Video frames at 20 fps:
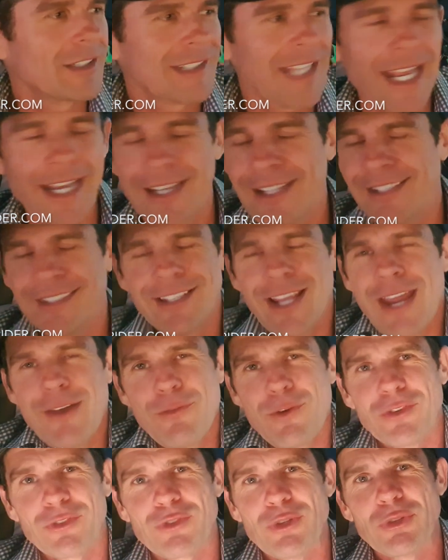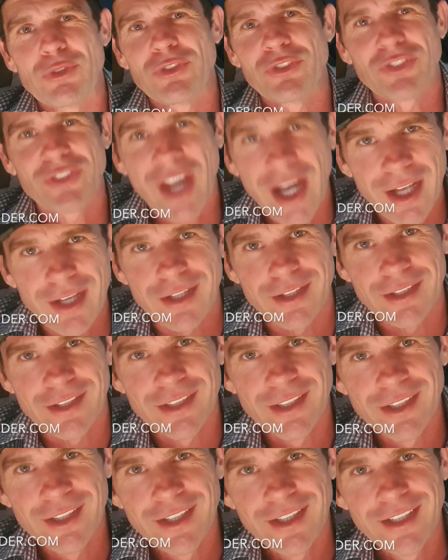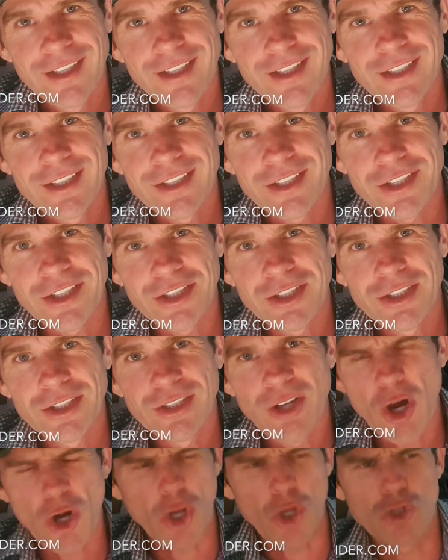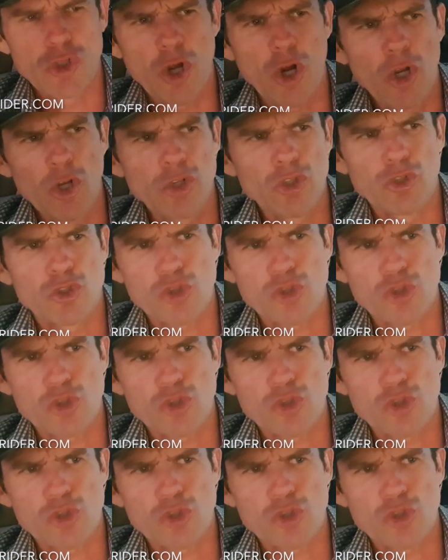tennis, everyone's using something. You know, I don't I don't use